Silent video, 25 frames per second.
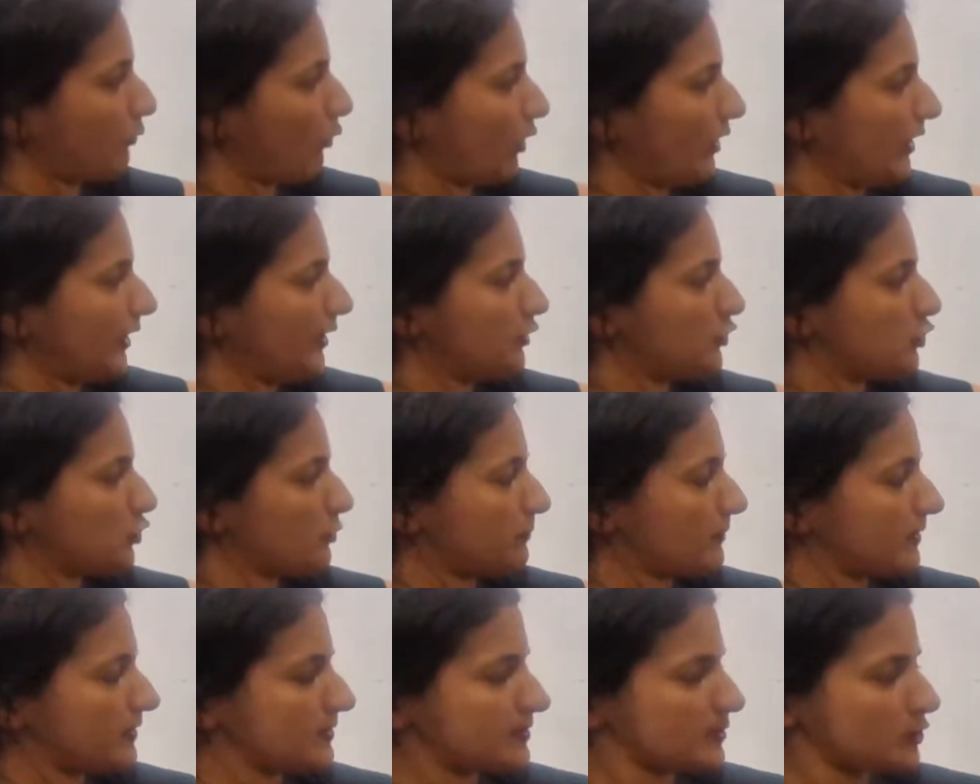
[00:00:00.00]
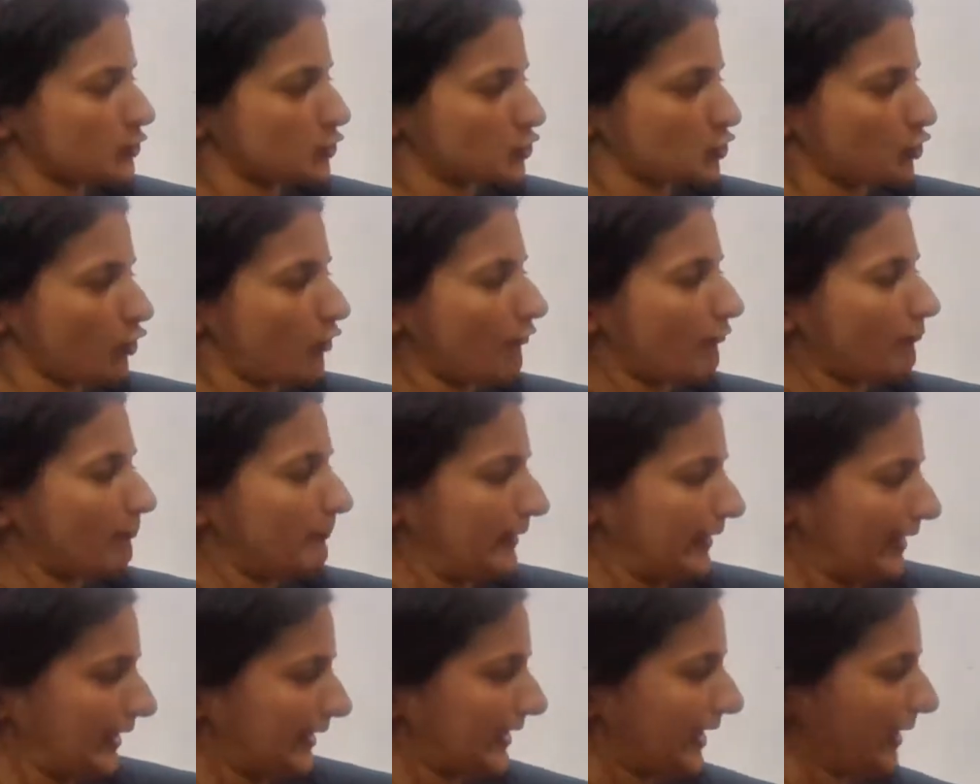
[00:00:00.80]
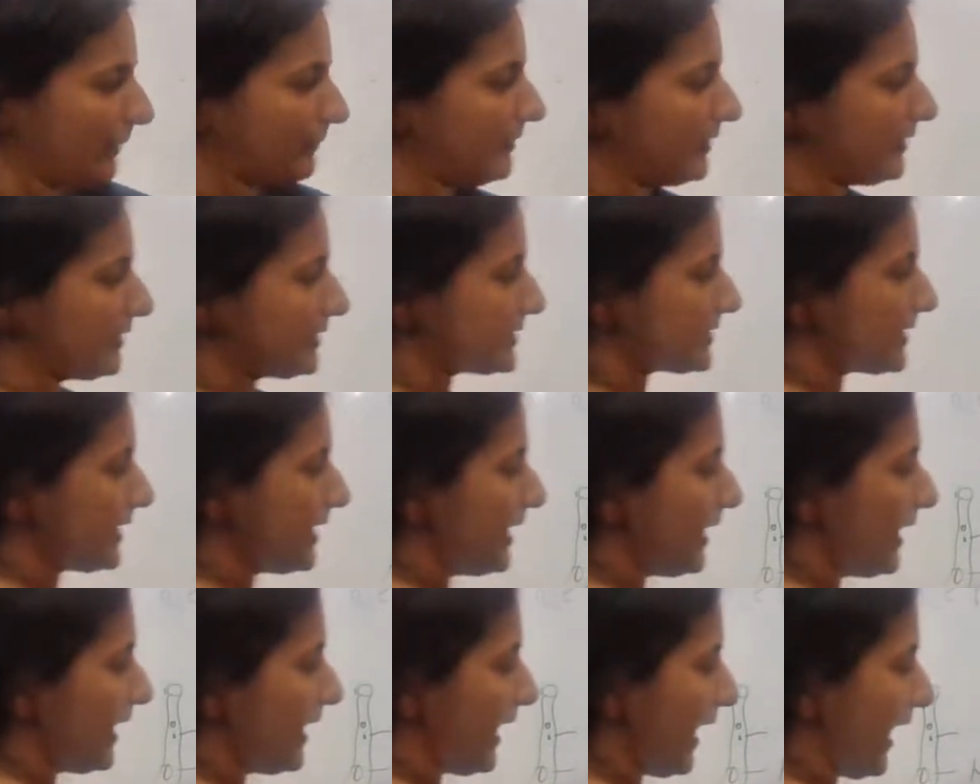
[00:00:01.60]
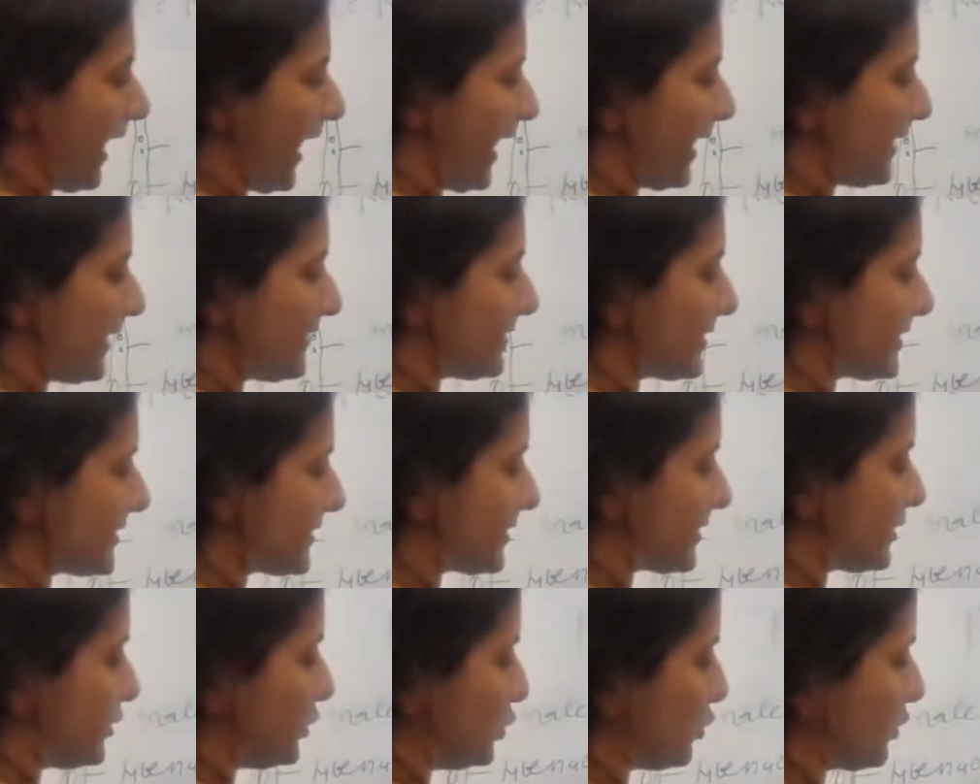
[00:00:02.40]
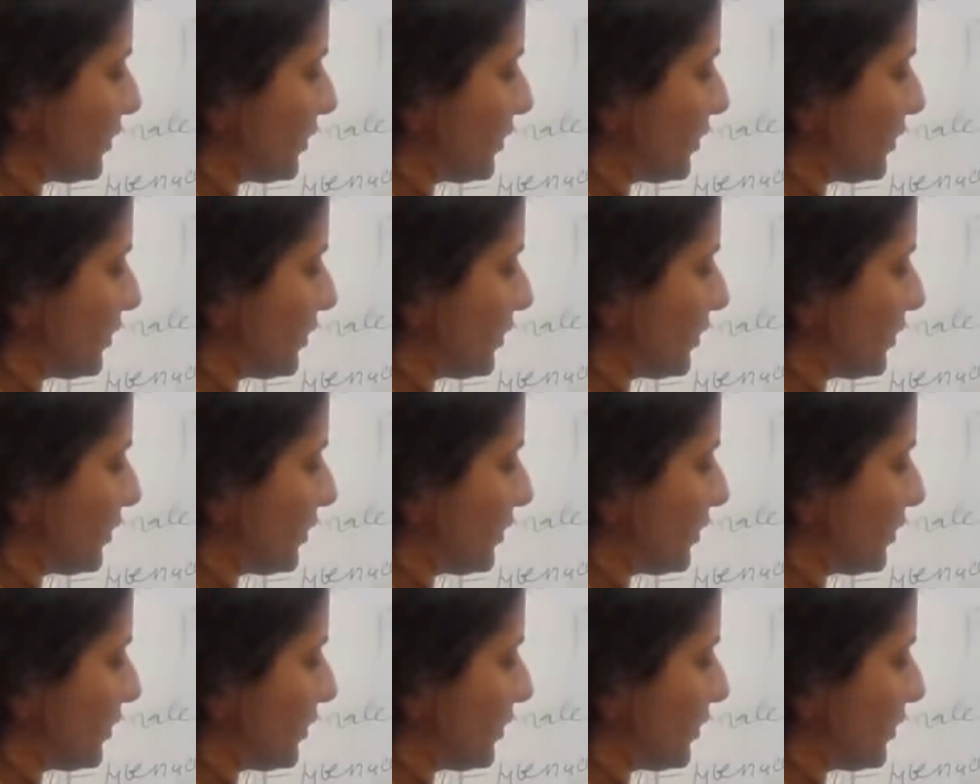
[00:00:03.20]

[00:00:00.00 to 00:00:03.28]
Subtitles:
This pollen tube consists of male gametes and this